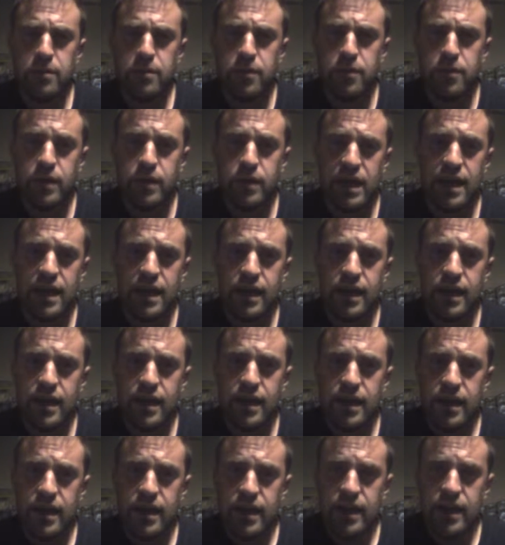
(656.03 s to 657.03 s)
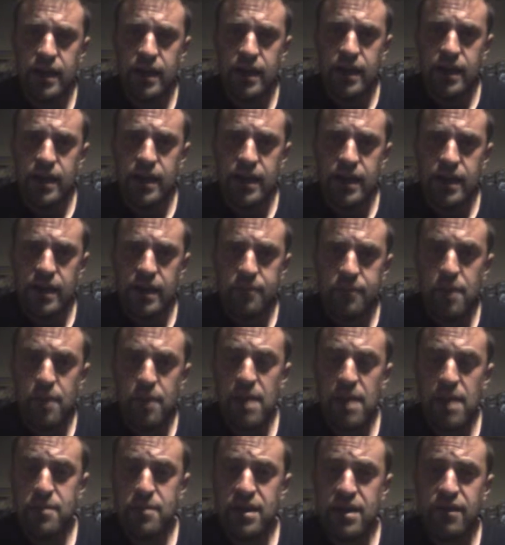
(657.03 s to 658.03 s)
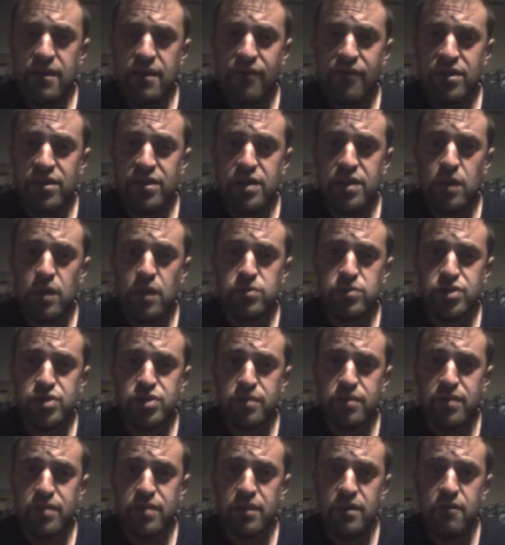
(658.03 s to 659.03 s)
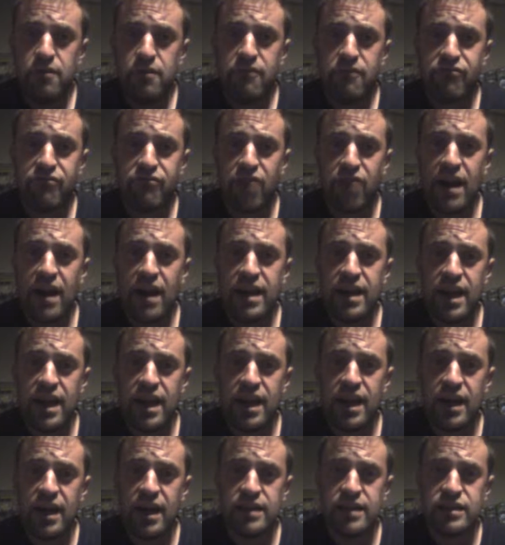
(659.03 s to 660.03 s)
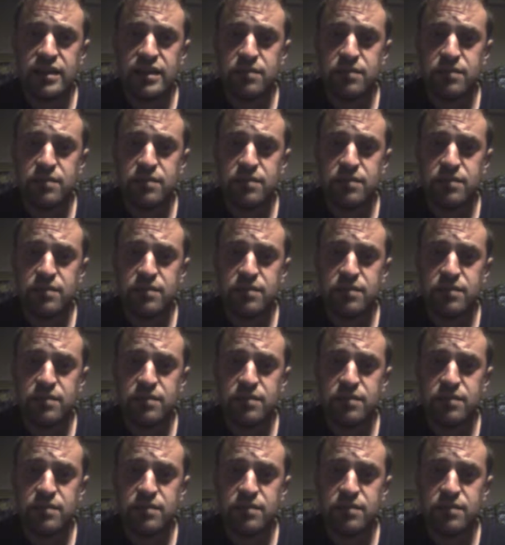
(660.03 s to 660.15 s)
will get maybe a video tribute Friday on